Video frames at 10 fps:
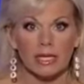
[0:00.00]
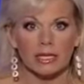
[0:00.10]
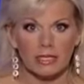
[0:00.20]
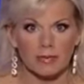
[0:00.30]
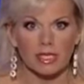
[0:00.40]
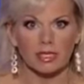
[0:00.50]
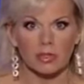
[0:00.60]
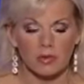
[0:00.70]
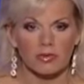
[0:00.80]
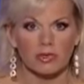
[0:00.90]
accepting
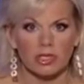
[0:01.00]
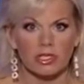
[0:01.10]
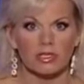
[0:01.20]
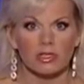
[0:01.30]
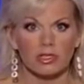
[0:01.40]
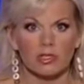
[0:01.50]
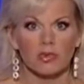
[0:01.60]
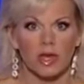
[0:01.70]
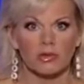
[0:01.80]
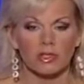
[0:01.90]
these refugees since
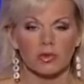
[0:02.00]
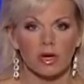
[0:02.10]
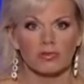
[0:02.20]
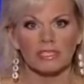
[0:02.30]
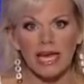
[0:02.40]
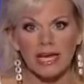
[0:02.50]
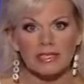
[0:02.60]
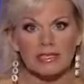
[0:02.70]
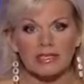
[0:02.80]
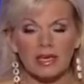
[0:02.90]
2012,
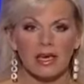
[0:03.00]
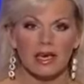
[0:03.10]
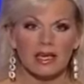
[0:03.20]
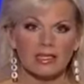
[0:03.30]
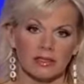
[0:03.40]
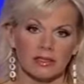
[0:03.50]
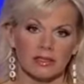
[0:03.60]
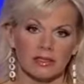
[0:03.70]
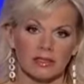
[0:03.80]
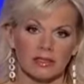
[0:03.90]
Texas
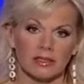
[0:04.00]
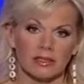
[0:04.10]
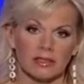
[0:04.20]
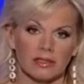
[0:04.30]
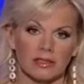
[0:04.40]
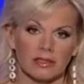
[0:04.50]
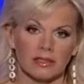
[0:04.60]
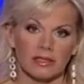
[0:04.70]
is number two on that